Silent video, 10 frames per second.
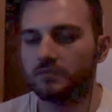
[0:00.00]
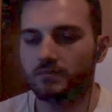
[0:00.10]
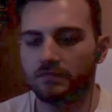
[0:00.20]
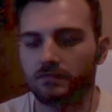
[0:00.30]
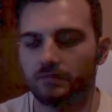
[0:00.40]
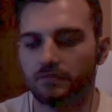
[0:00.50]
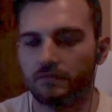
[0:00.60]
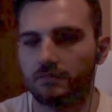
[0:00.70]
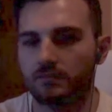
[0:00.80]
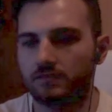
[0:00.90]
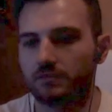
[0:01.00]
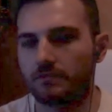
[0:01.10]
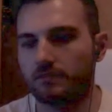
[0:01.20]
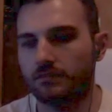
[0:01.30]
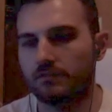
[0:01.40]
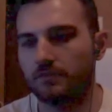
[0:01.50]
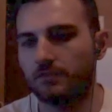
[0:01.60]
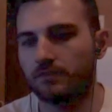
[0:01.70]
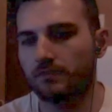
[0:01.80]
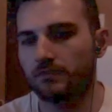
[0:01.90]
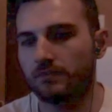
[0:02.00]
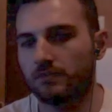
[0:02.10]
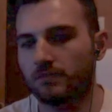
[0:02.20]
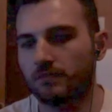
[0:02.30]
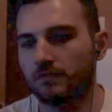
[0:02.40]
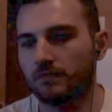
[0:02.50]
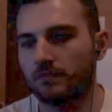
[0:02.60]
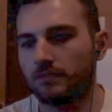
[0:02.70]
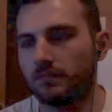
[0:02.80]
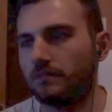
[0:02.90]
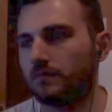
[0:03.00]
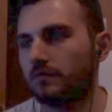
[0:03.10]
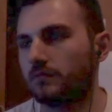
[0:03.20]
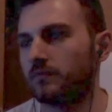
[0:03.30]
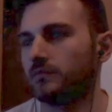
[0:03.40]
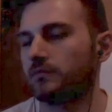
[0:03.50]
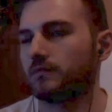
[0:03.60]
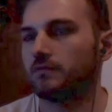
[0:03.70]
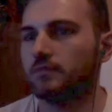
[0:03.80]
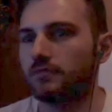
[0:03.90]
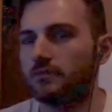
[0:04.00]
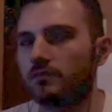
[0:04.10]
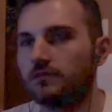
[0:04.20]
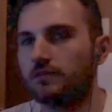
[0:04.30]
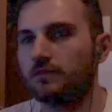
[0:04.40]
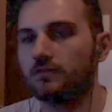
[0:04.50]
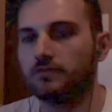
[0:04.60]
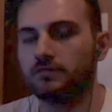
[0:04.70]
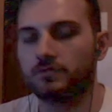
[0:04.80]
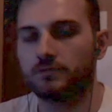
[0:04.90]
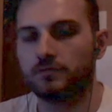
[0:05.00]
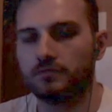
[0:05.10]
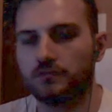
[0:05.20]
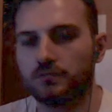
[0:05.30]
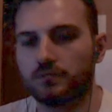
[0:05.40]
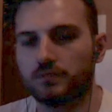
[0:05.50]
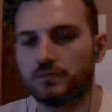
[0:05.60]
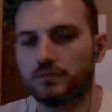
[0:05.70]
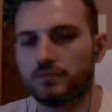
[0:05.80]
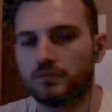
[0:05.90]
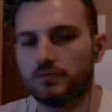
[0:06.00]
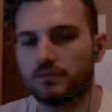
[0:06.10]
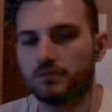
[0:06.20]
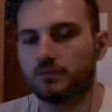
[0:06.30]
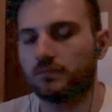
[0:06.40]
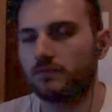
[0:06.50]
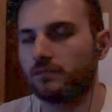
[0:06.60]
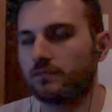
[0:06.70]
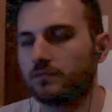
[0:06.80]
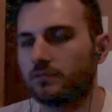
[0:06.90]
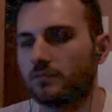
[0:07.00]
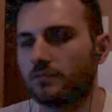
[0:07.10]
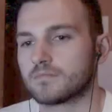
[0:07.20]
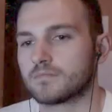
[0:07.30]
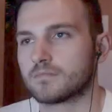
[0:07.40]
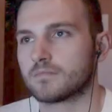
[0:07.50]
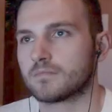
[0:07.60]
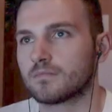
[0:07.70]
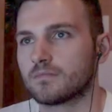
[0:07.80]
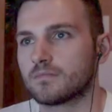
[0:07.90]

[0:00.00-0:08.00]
No words are spoken by the person on screen.